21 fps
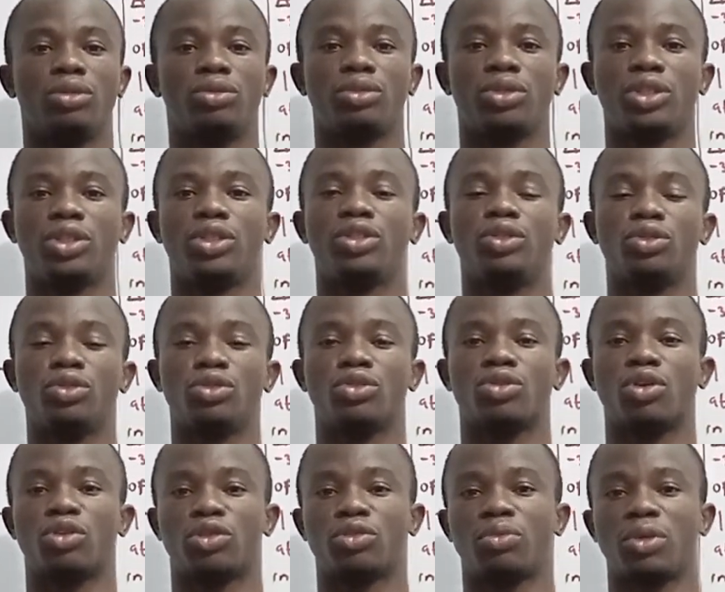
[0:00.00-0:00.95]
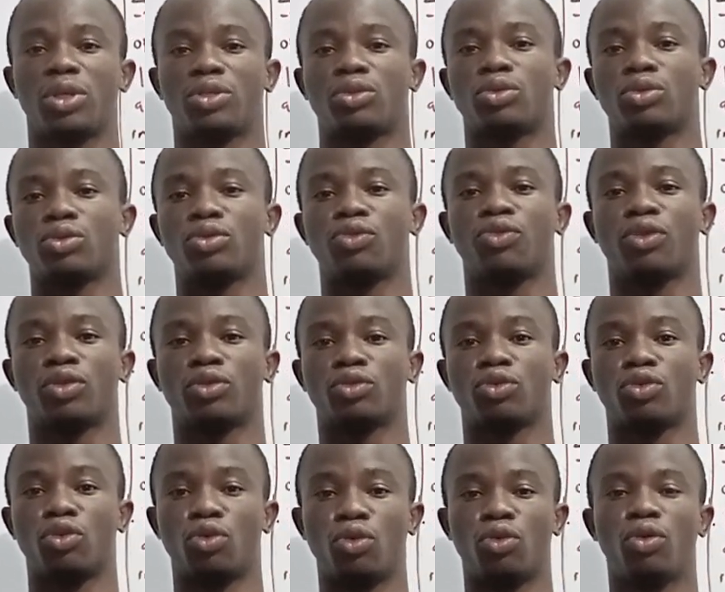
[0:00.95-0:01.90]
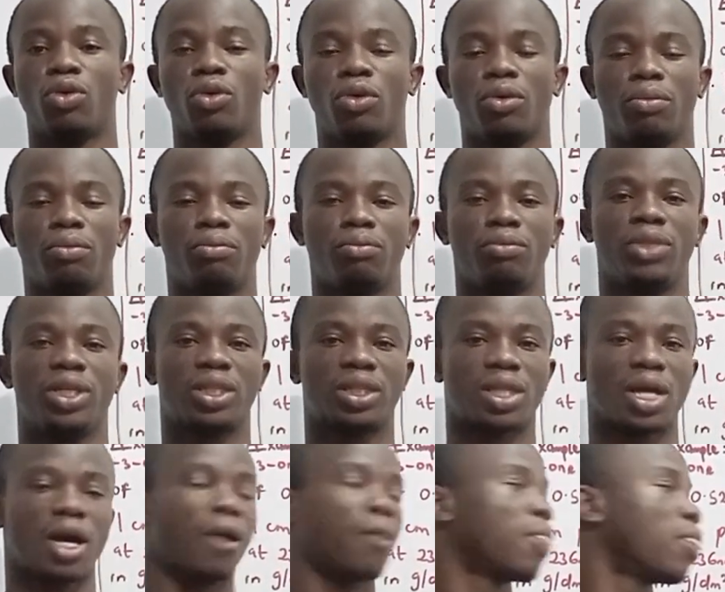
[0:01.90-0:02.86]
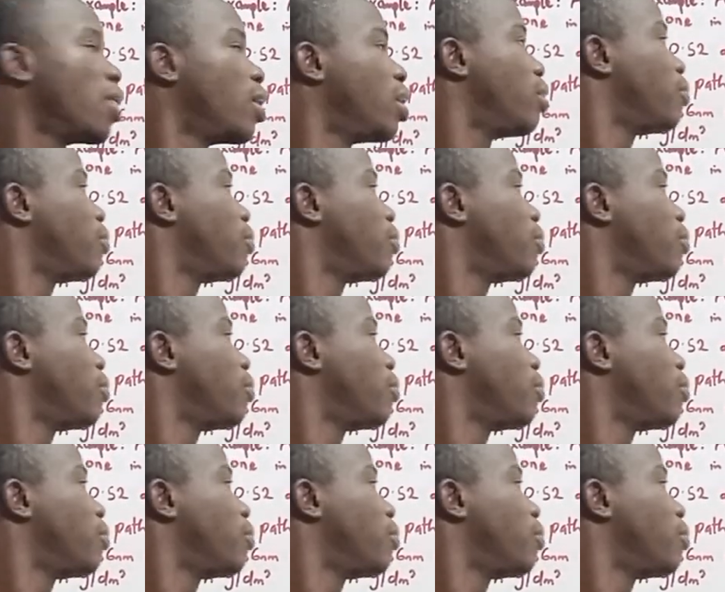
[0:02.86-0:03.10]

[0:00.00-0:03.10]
during the use of spectrophotometer.